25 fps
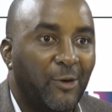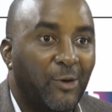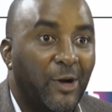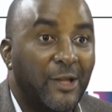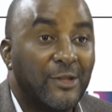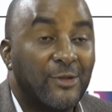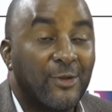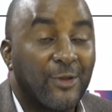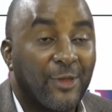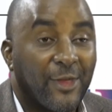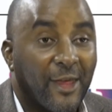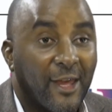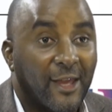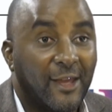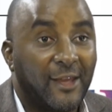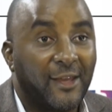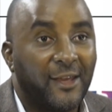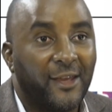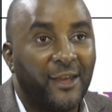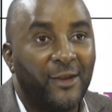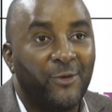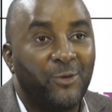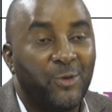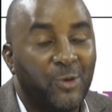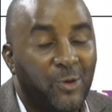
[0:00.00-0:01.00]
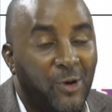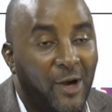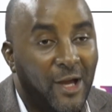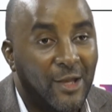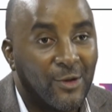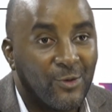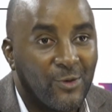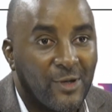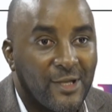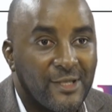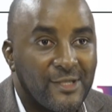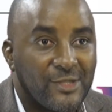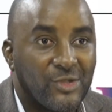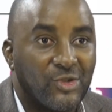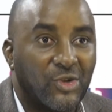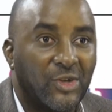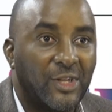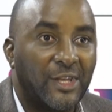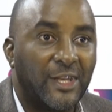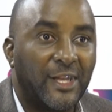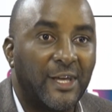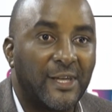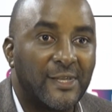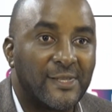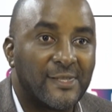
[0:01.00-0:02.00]
I want to thank everyone who has
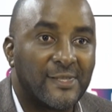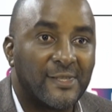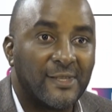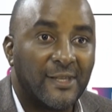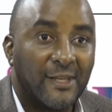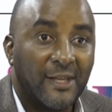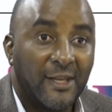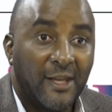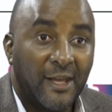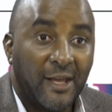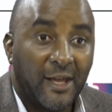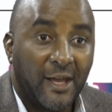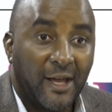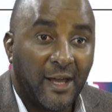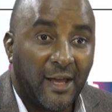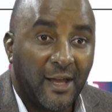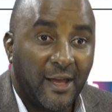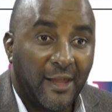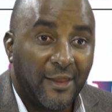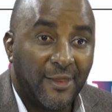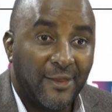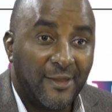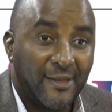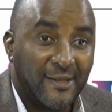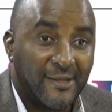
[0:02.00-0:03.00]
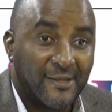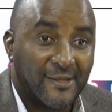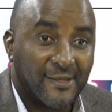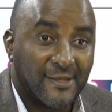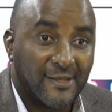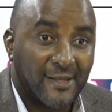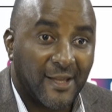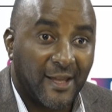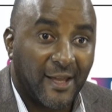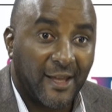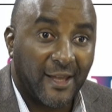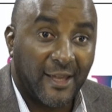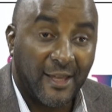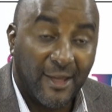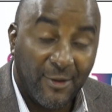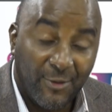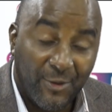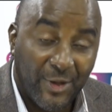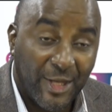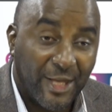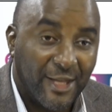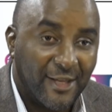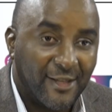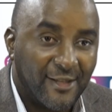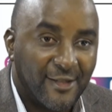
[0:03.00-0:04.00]
joined us this
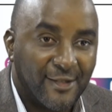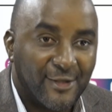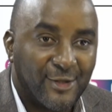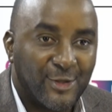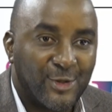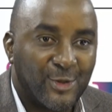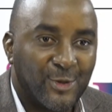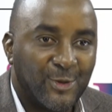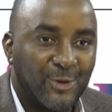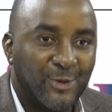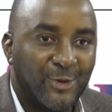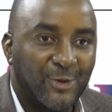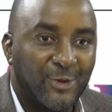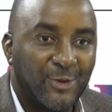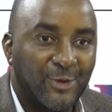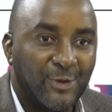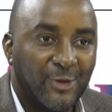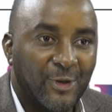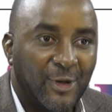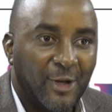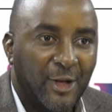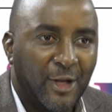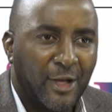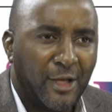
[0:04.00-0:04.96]
evening to